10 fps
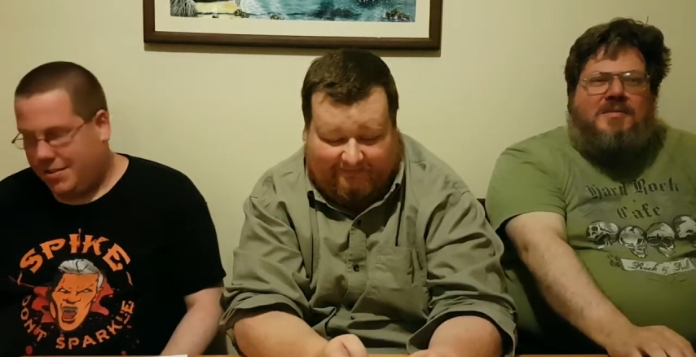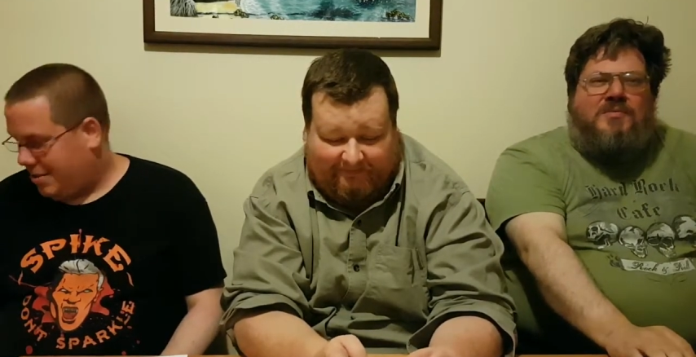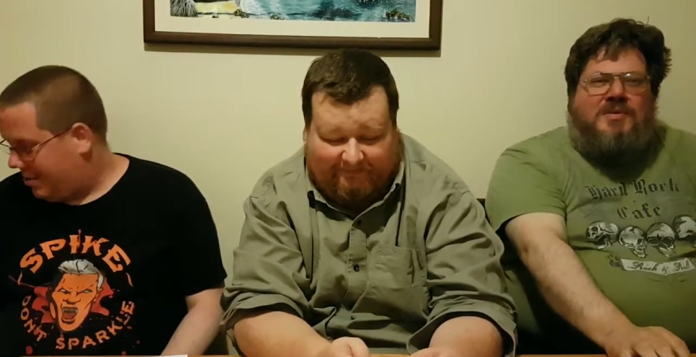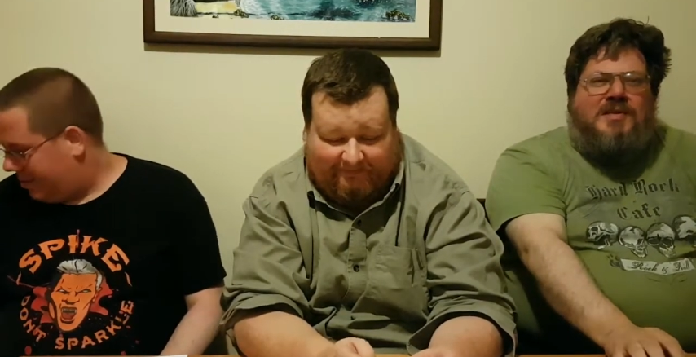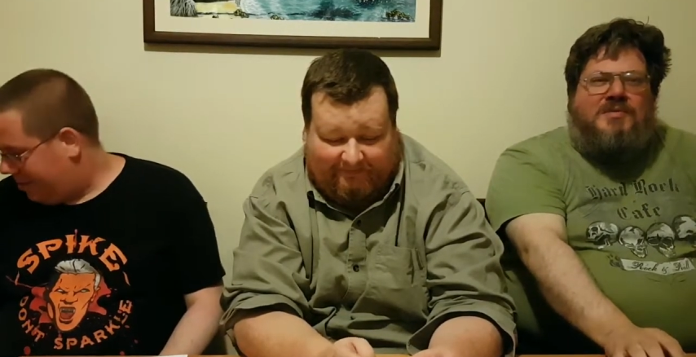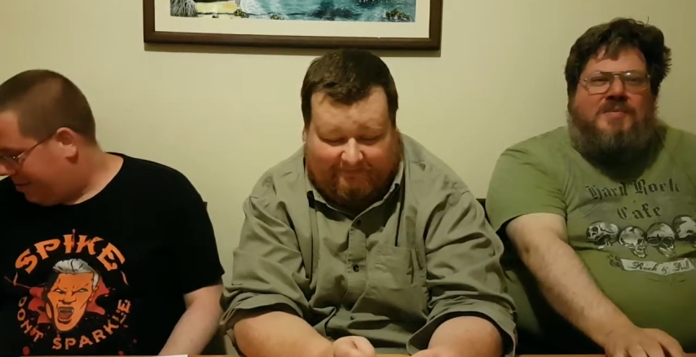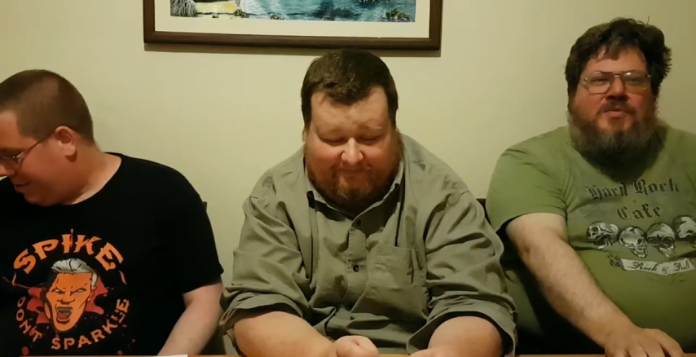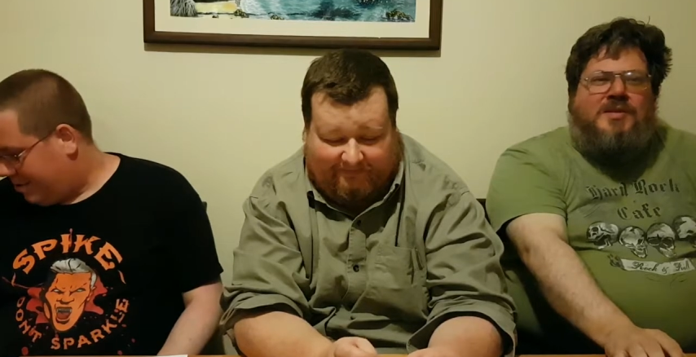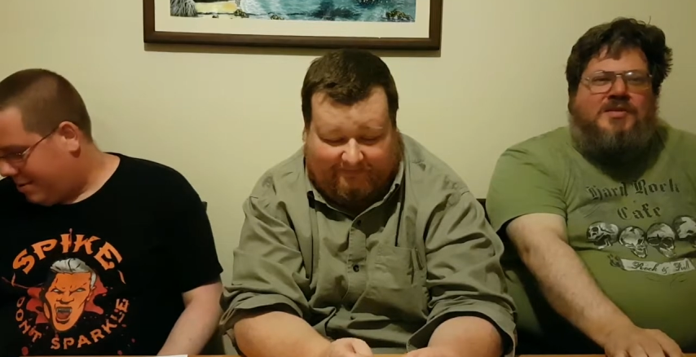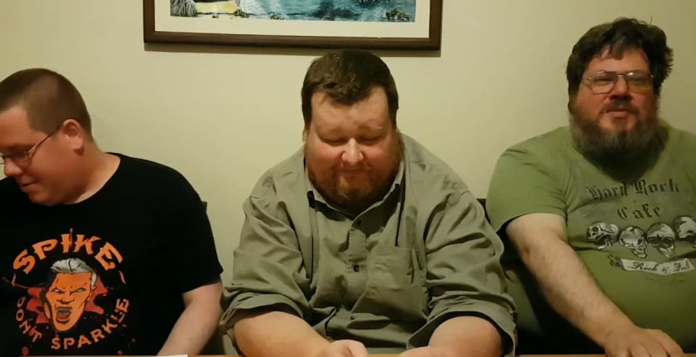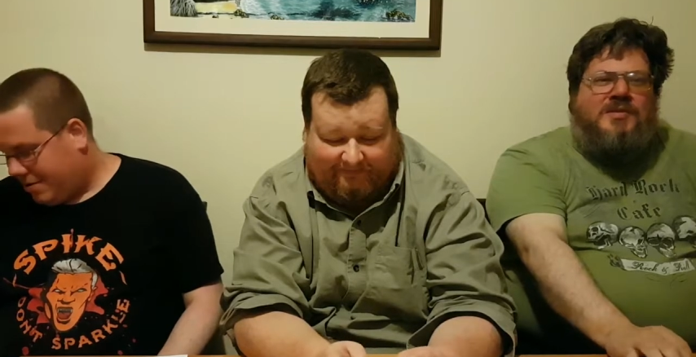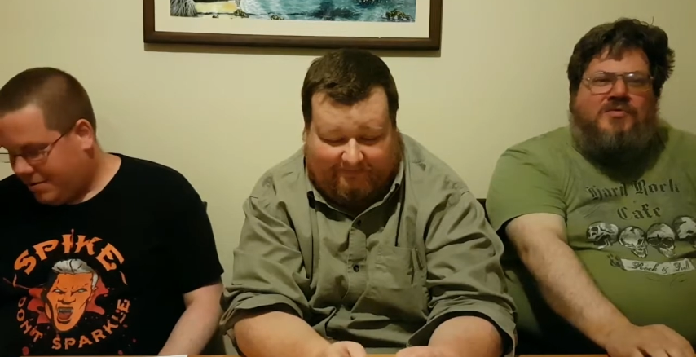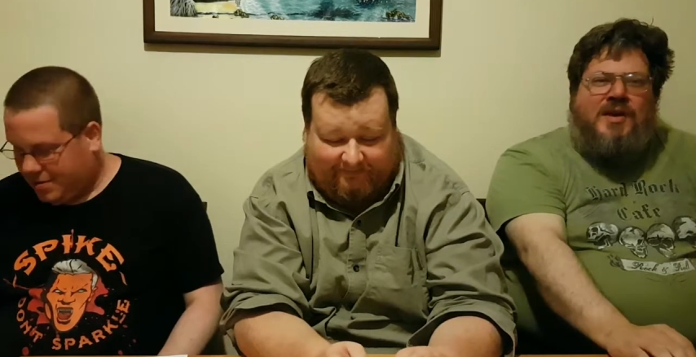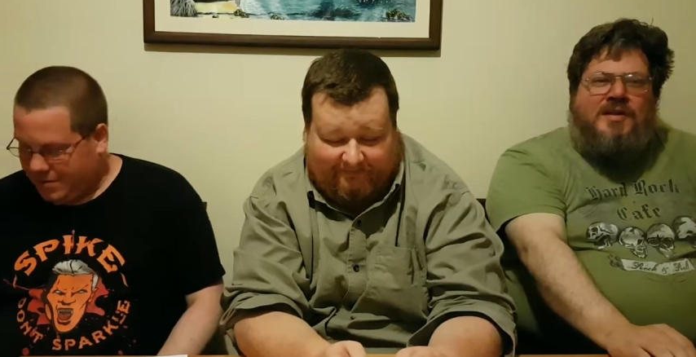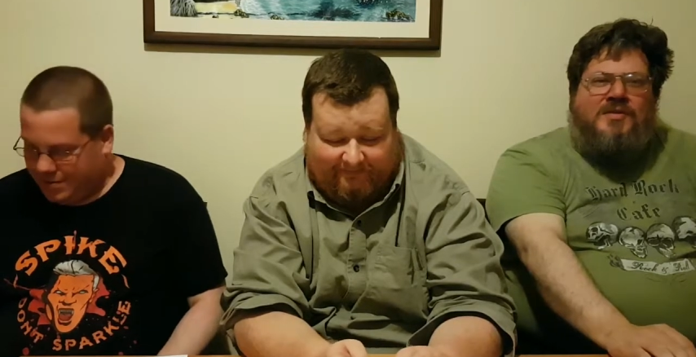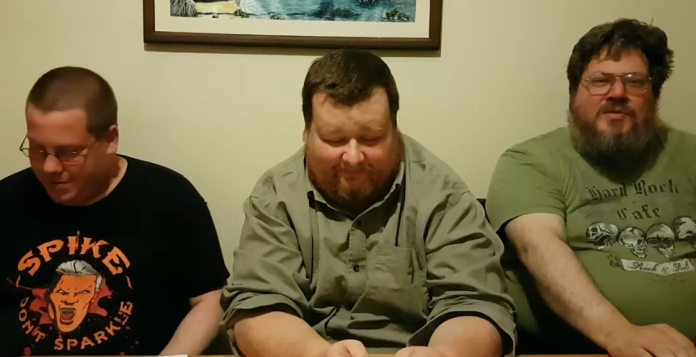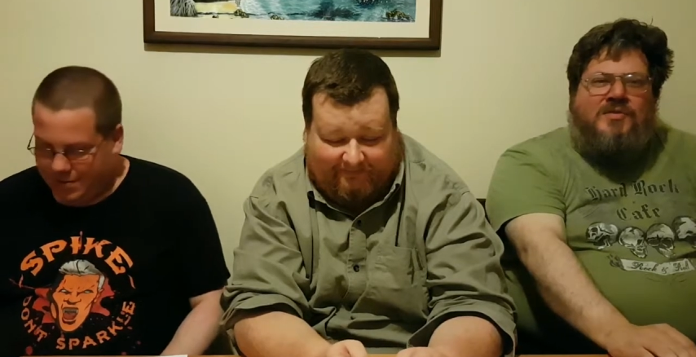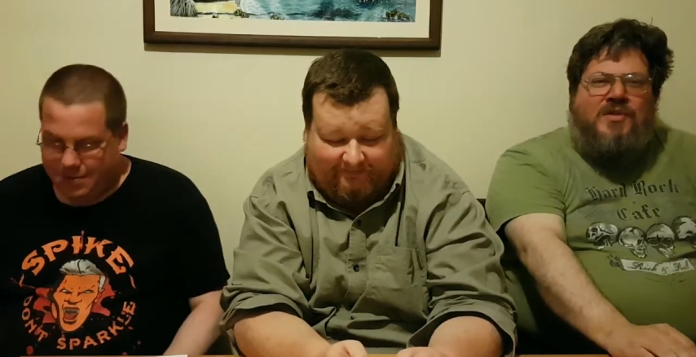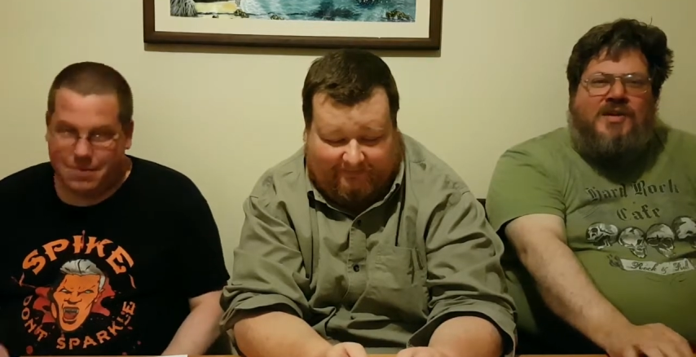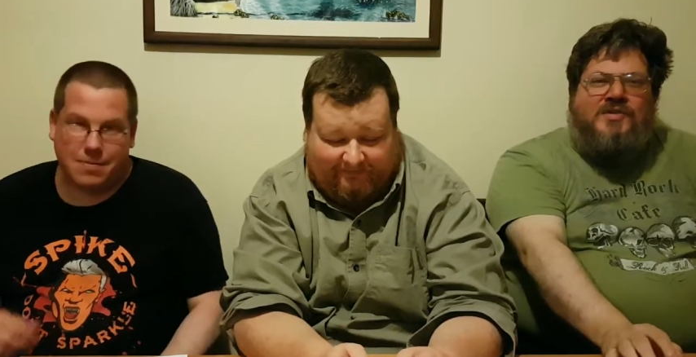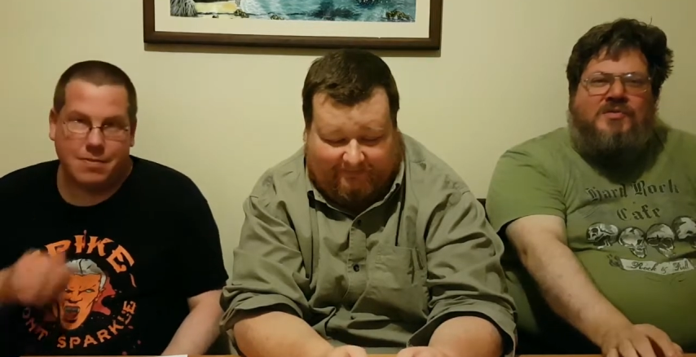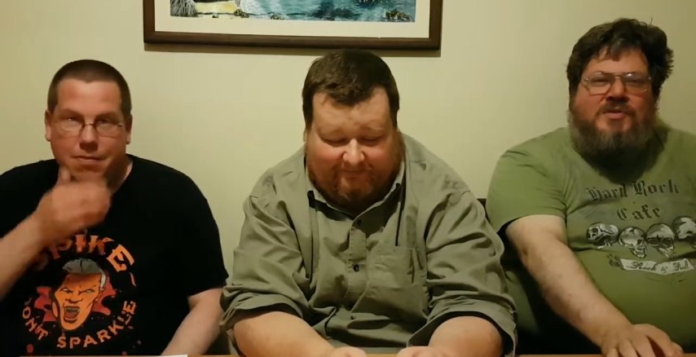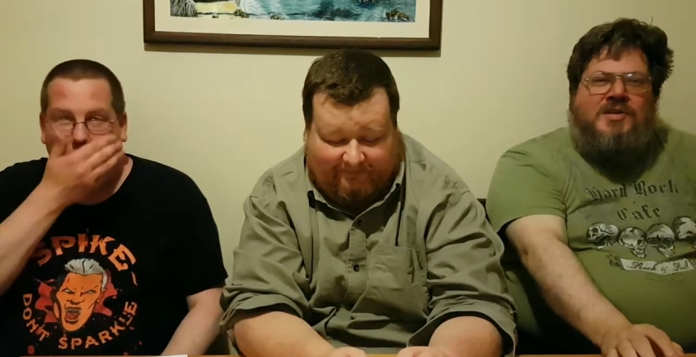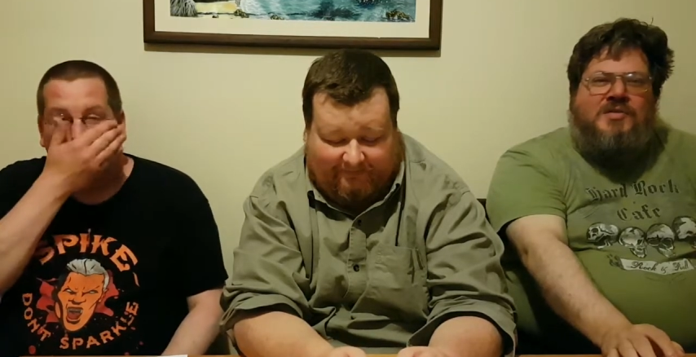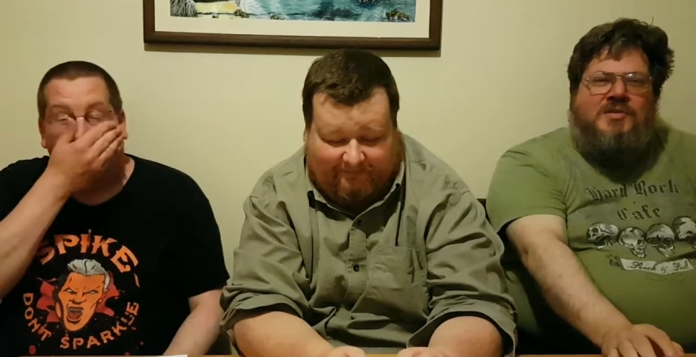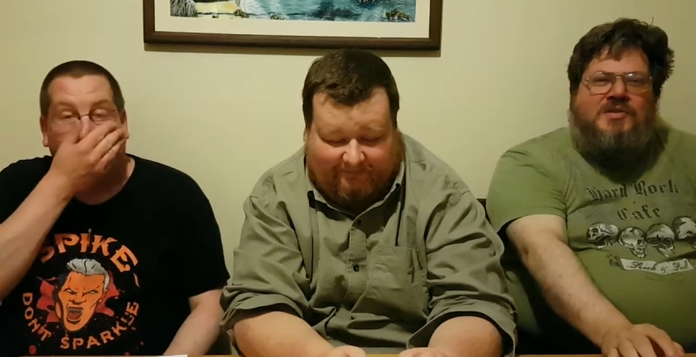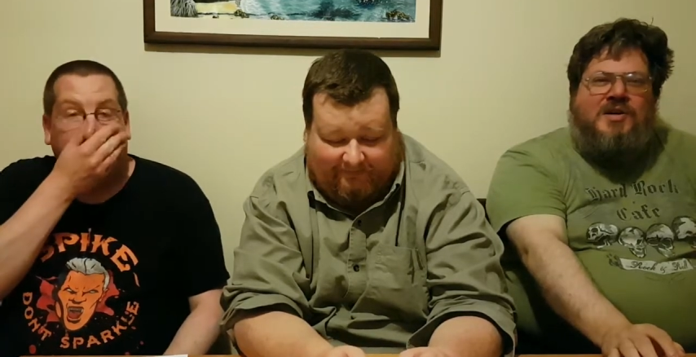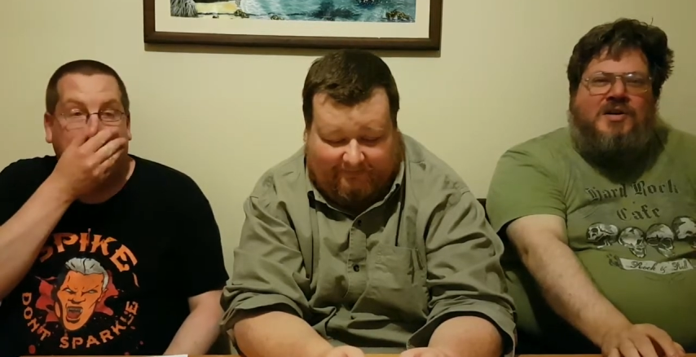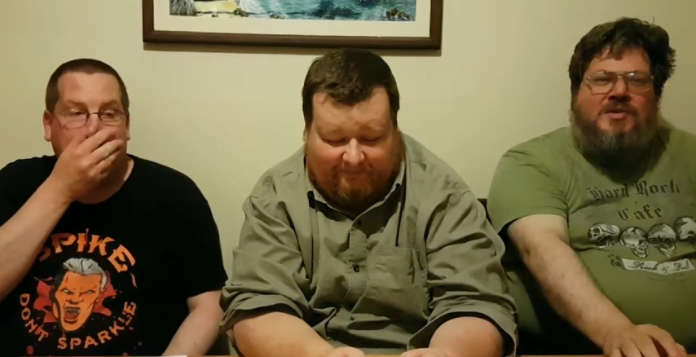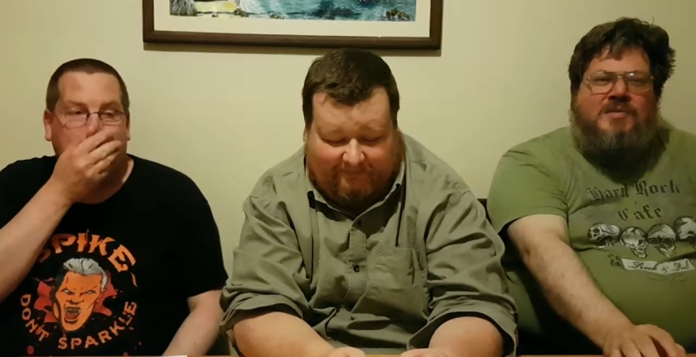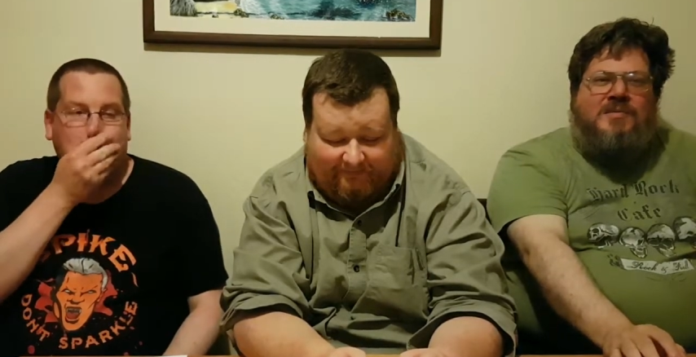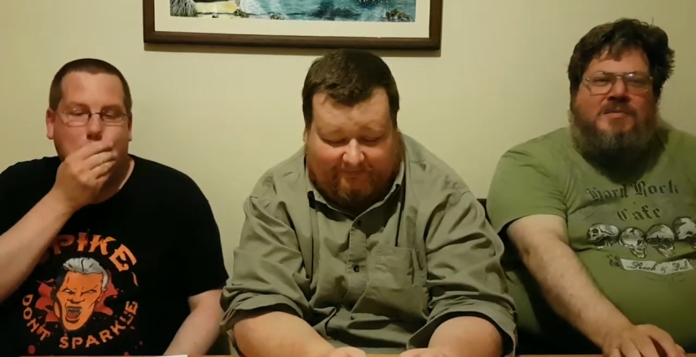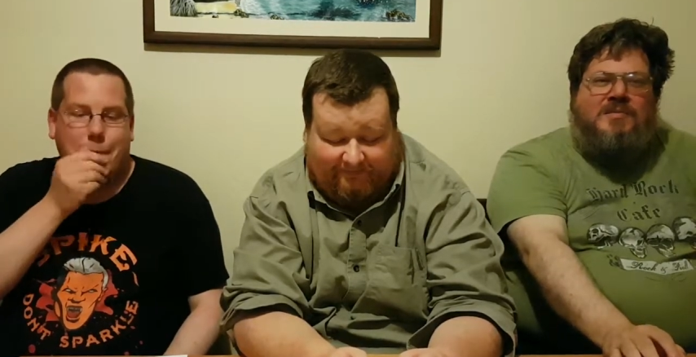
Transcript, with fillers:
Speaker 1: three types of hit points. You can try to crash into each other as you go.